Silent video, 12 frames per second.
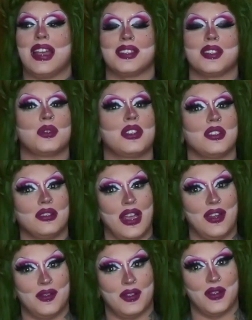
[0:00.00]
Yes, so to the
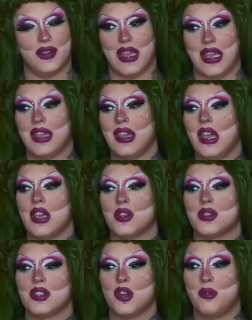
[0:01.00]
left of the lake, there's